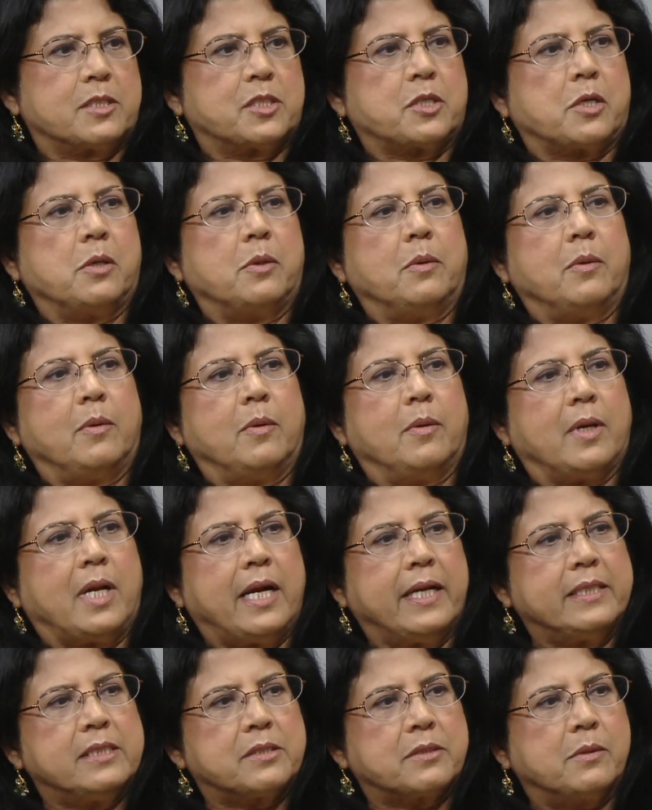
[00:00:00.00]
school,
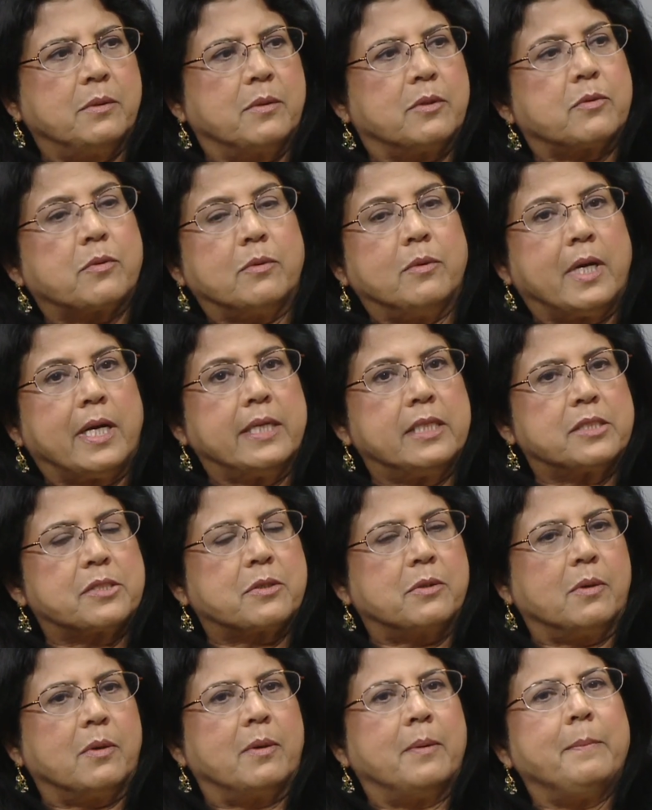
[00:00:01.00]
high school, through high
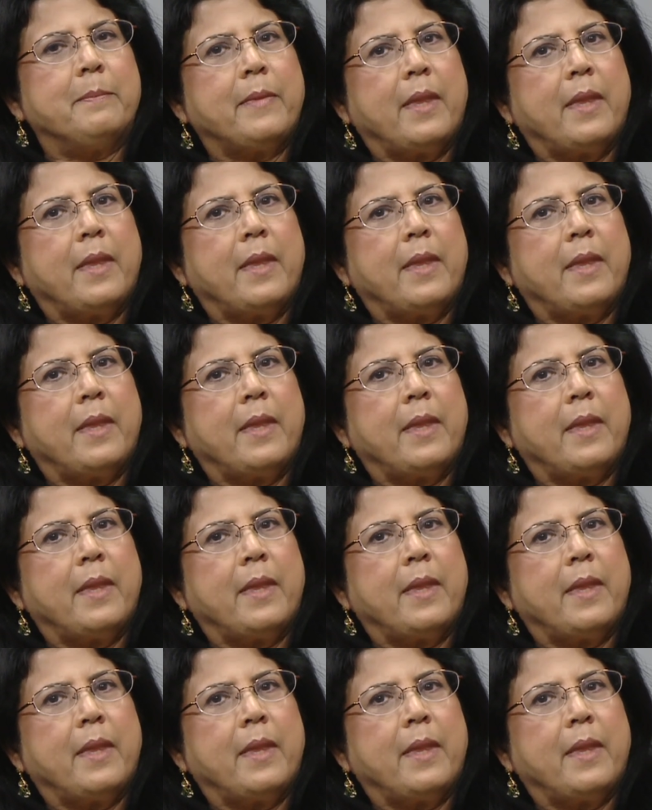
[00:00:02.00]
school.